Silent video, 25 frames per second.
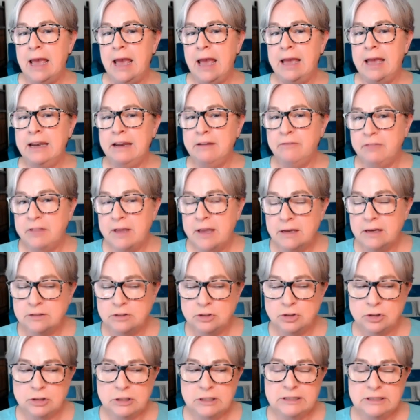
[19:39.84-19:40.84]
and if the
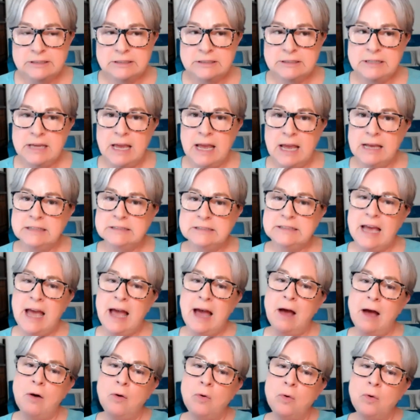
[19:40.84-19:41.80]
answer is yes how